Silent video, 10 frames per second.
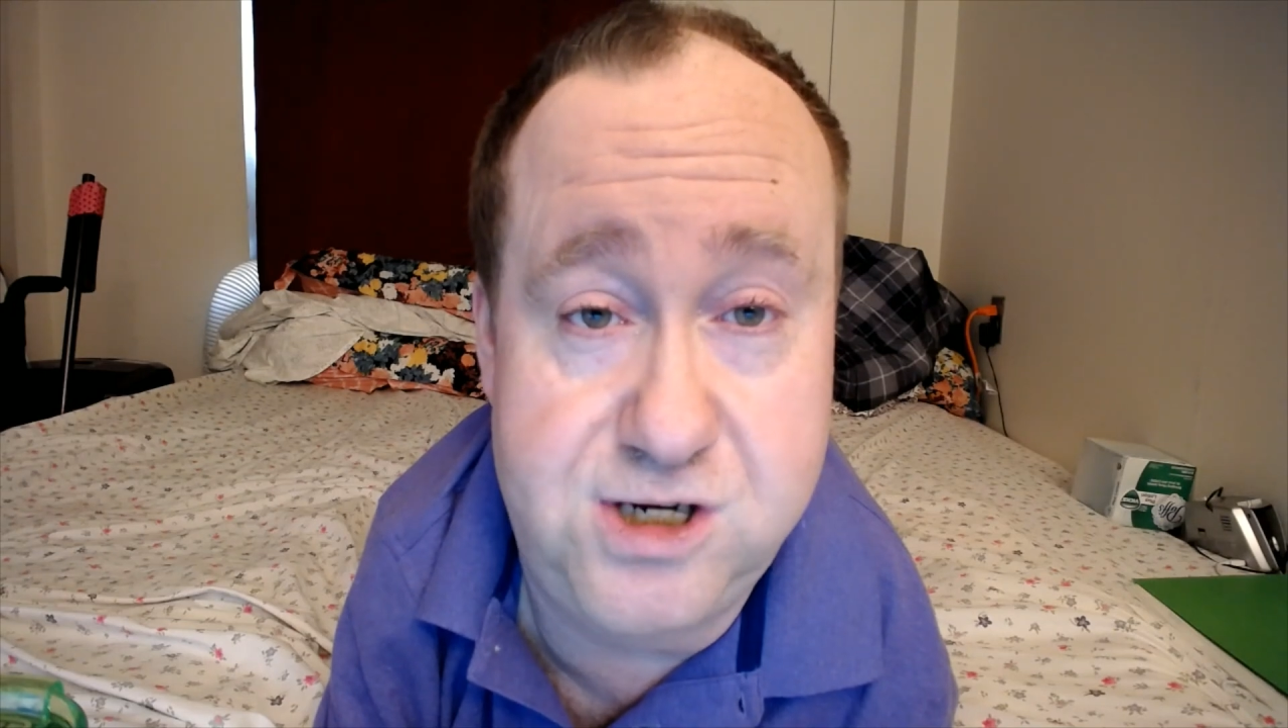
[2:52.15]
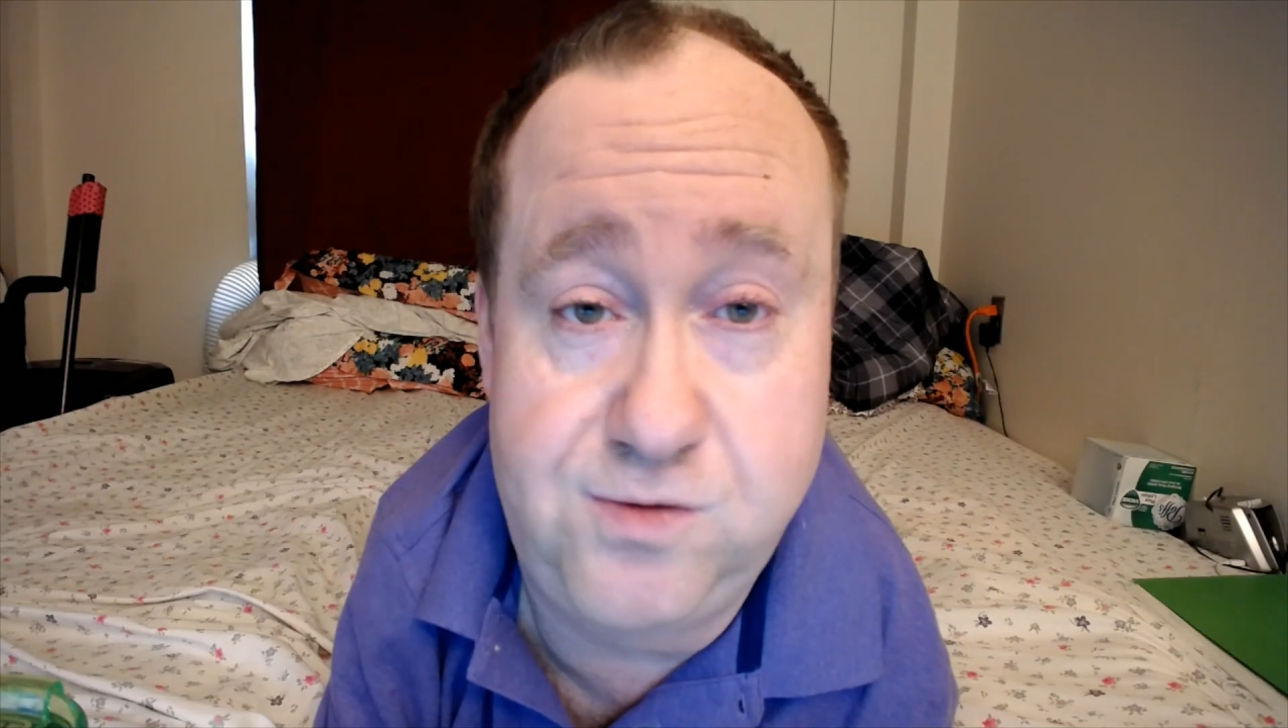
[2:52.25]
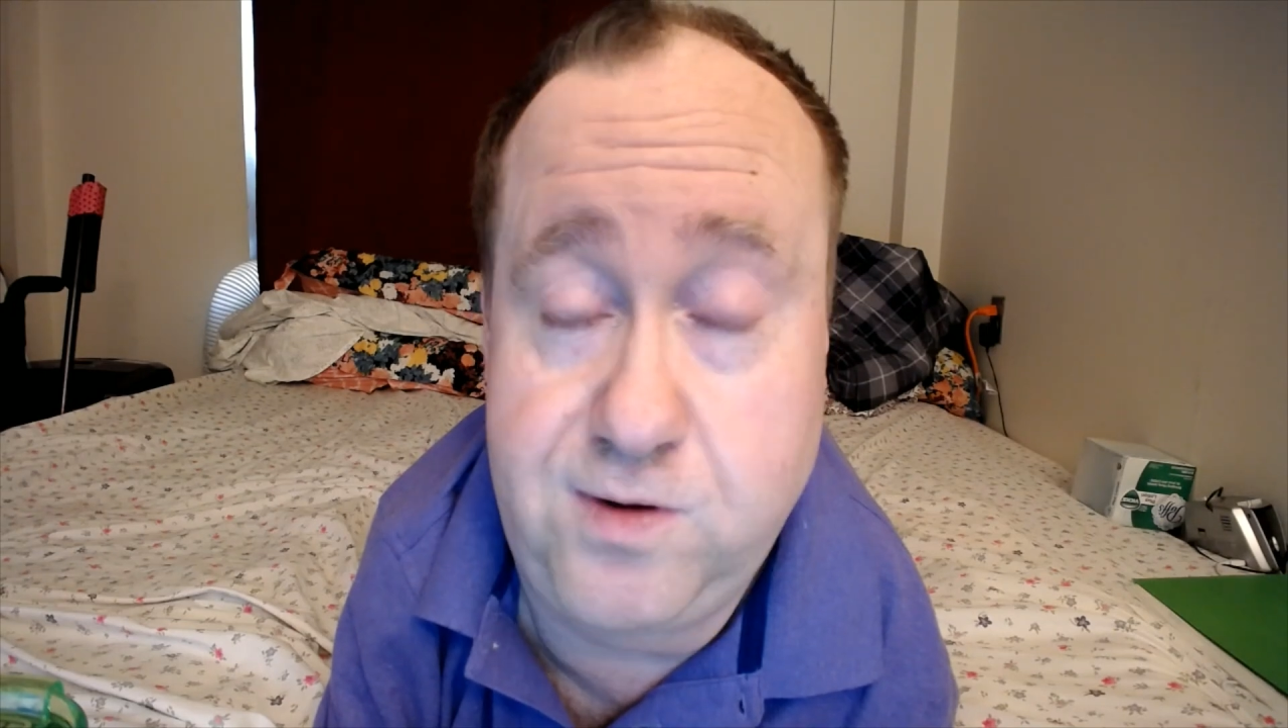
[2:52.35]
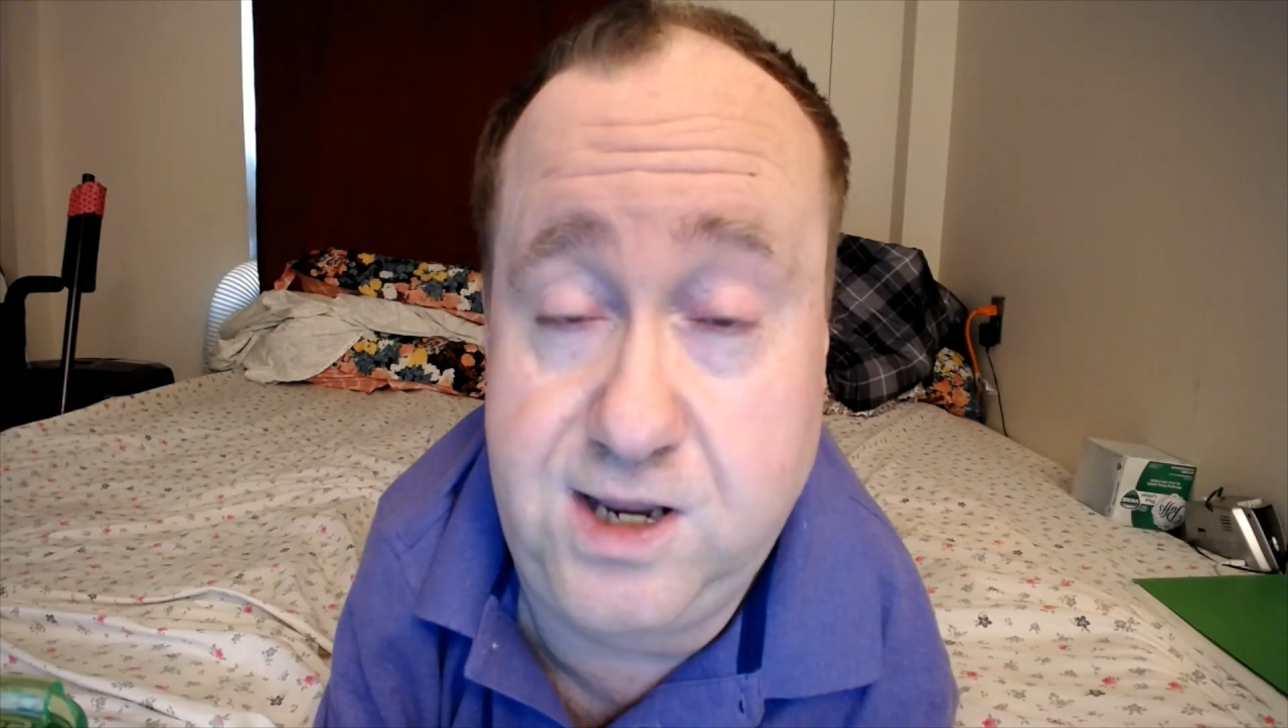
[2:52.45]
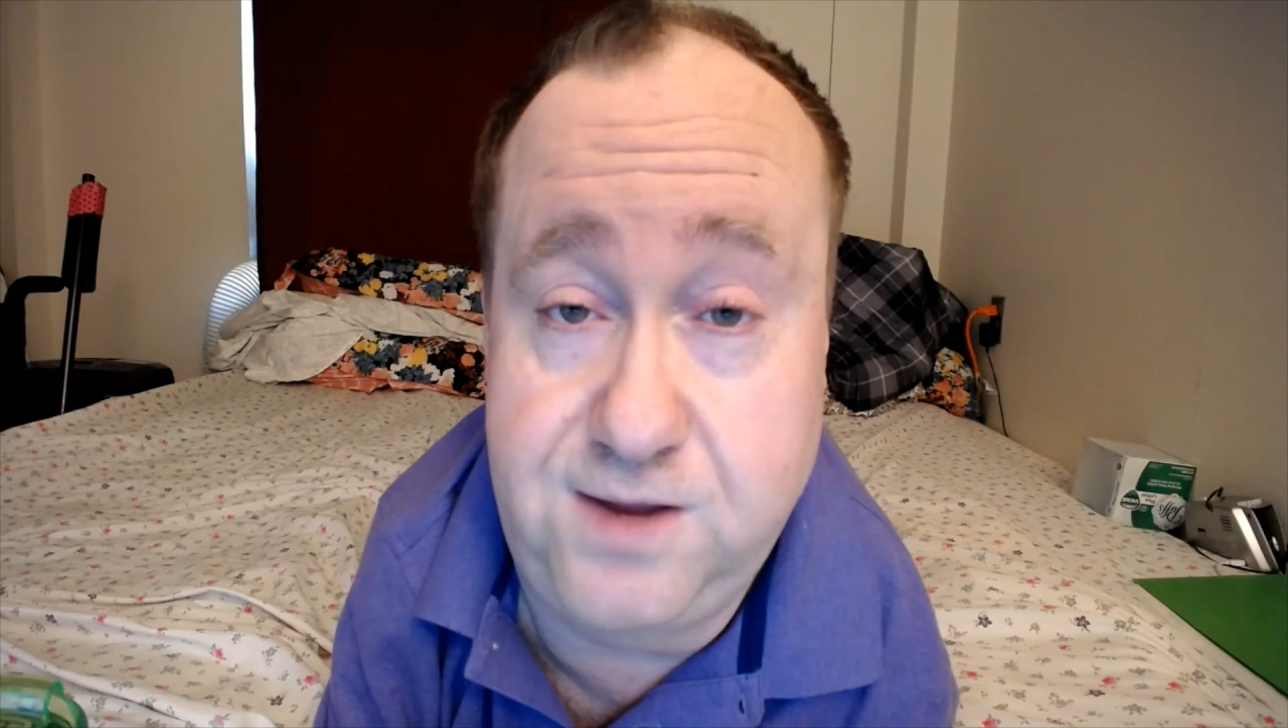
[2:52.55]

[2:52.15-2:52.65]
and really,